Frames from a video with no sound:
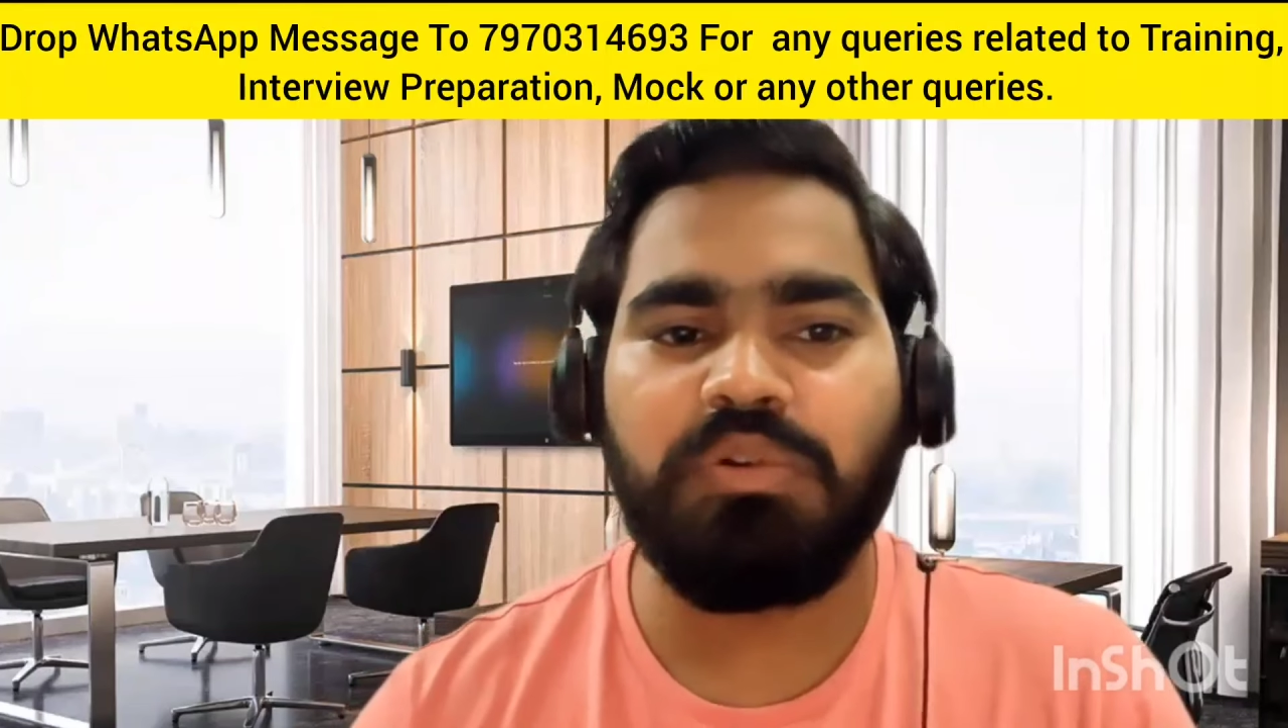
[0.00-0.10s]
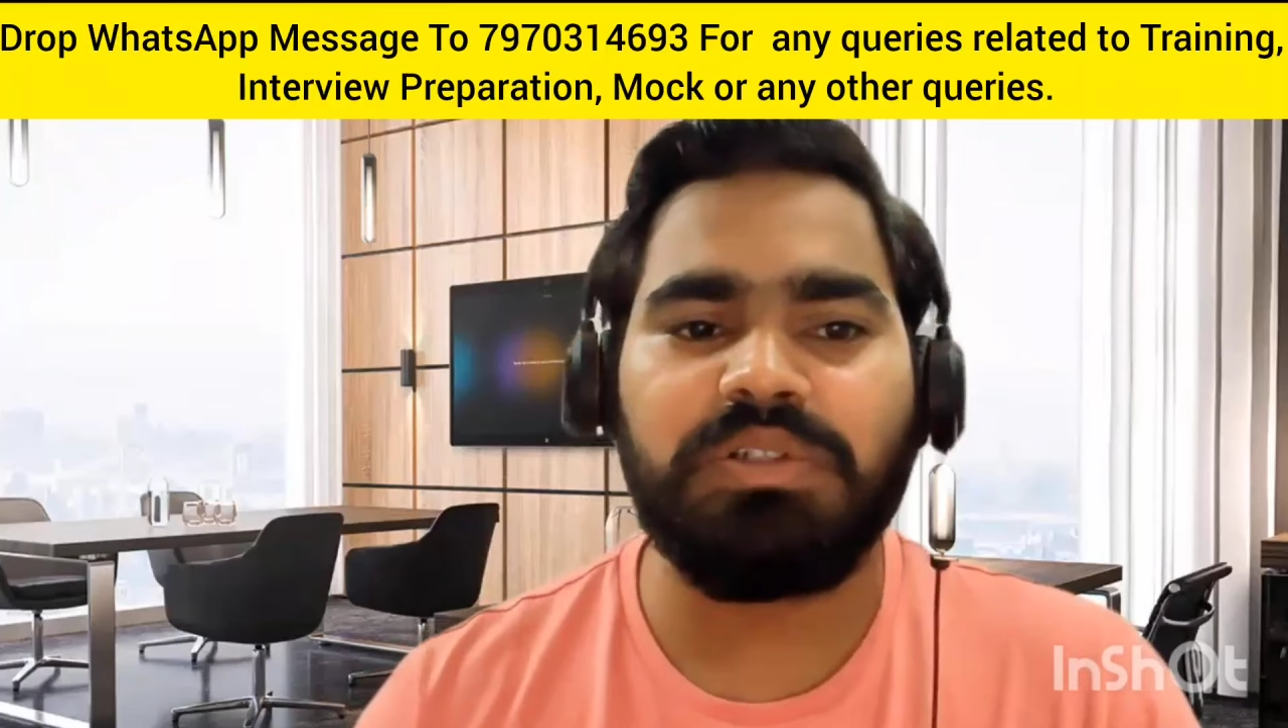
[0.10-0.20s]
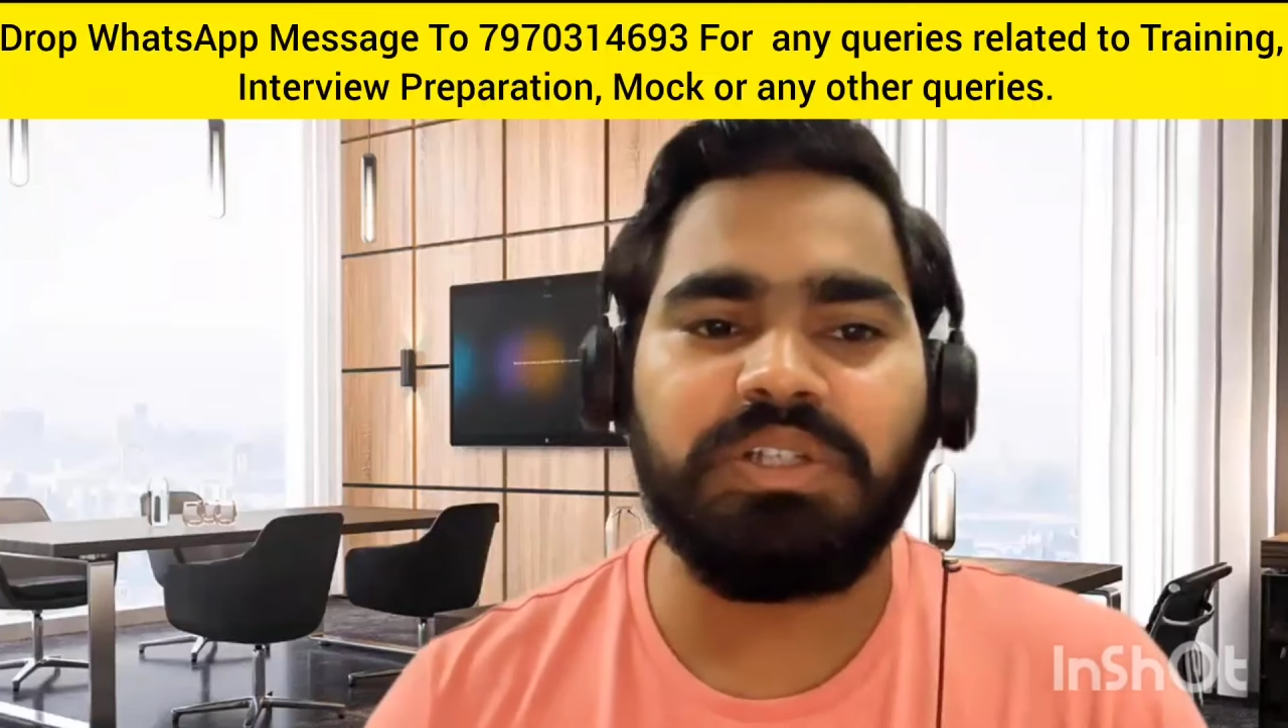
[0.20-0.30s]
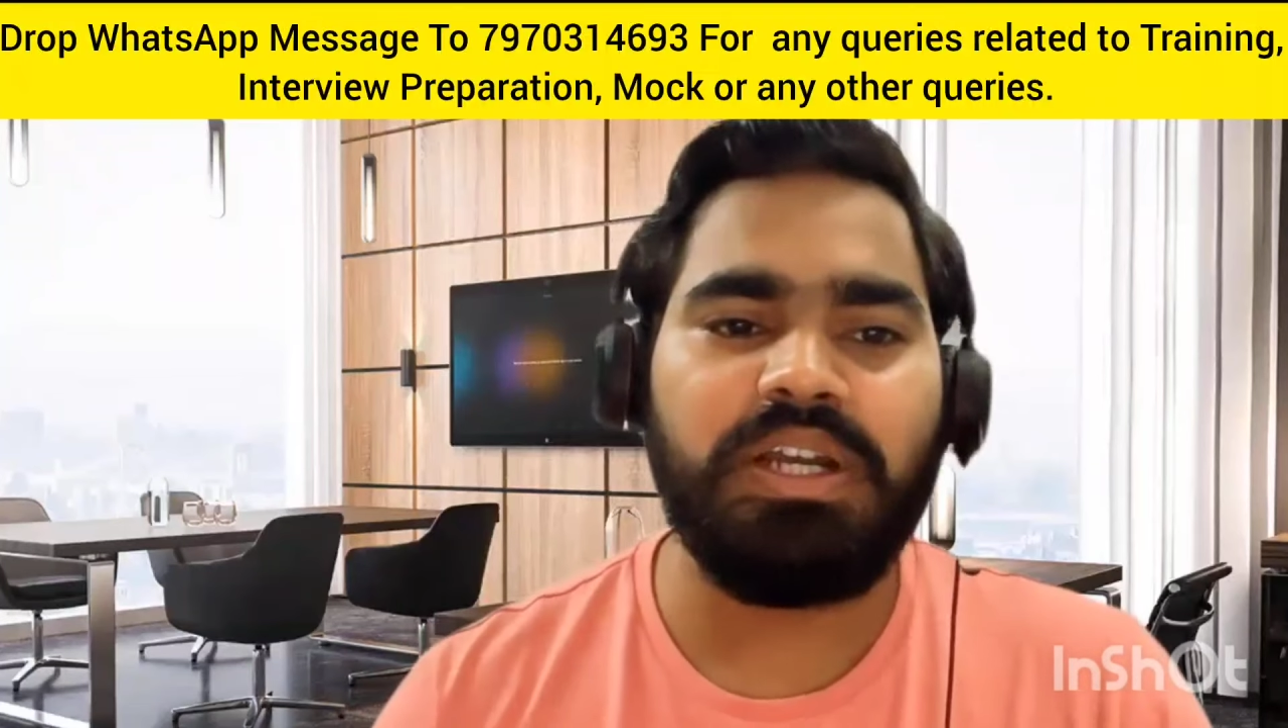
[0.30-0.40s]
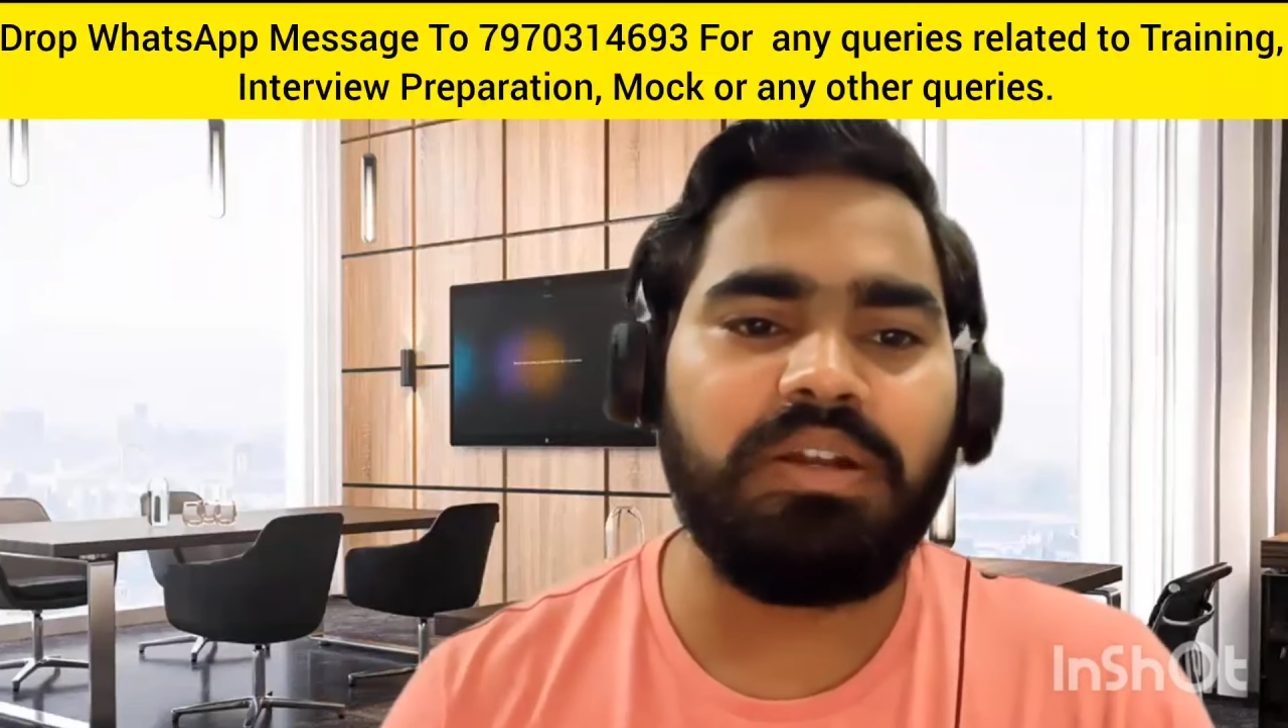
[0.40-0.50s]

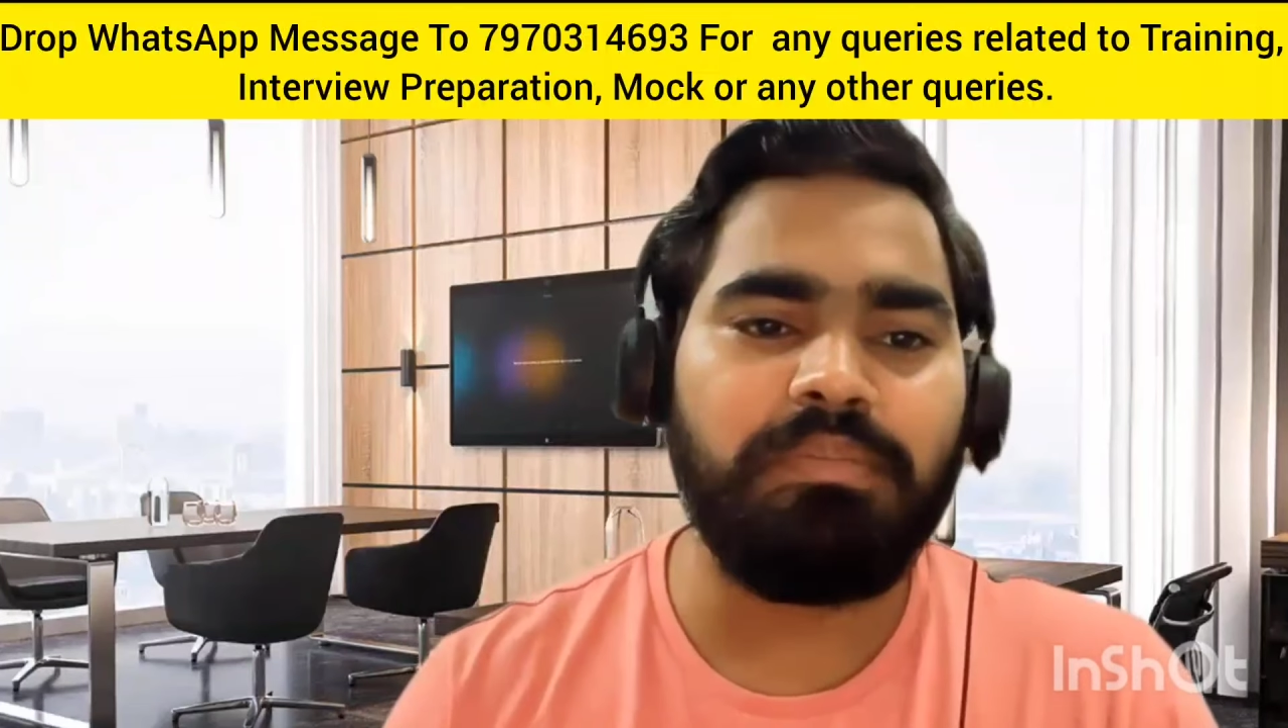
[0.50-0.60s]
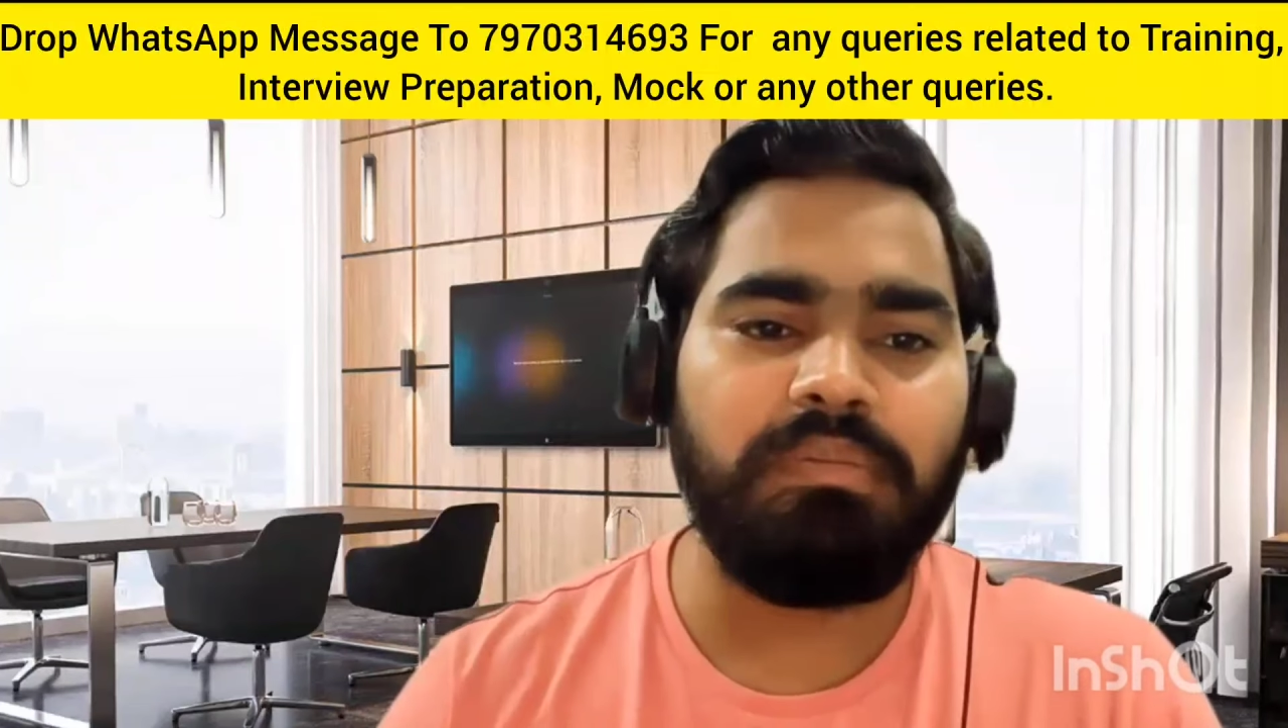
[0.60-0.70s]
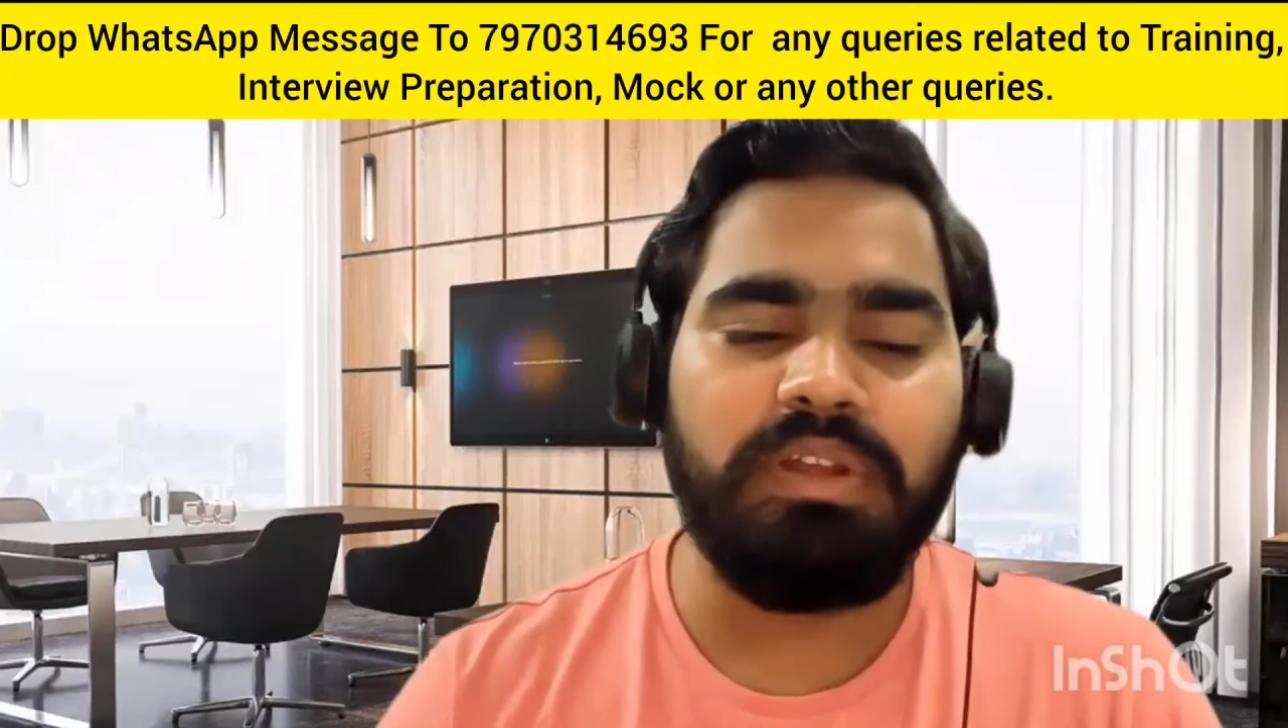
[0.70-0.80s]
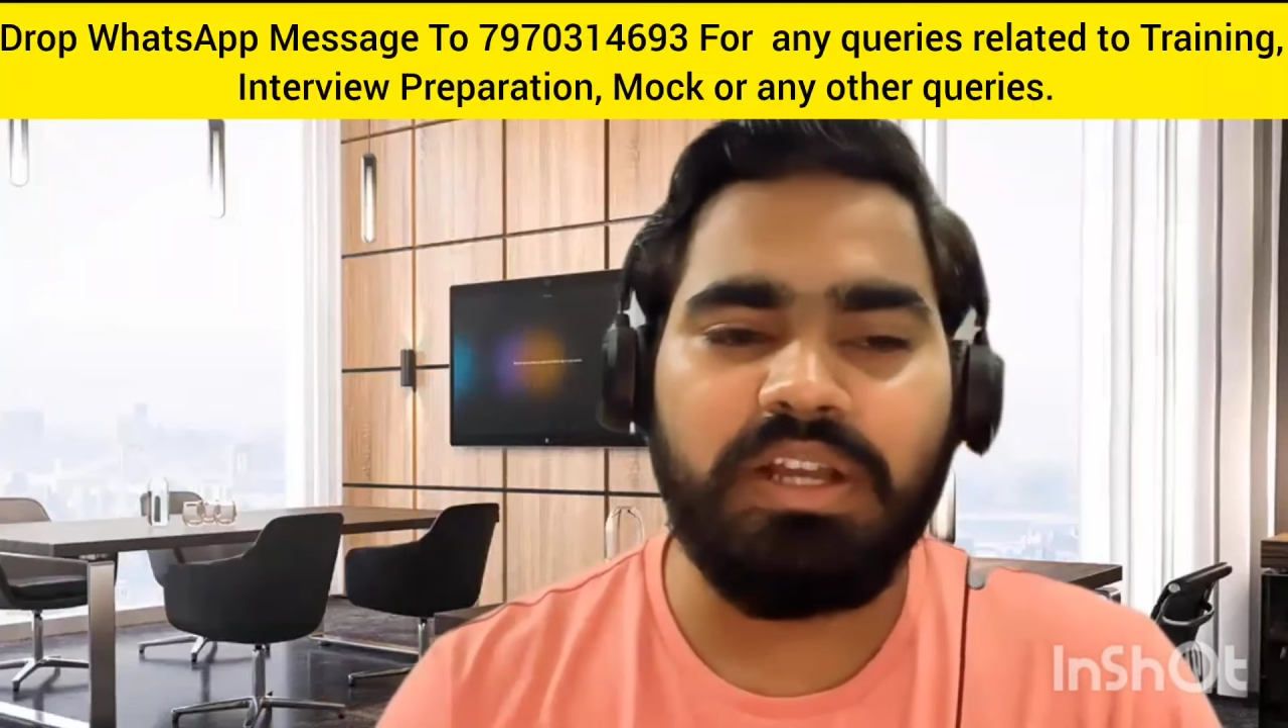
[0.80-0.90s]
assign a public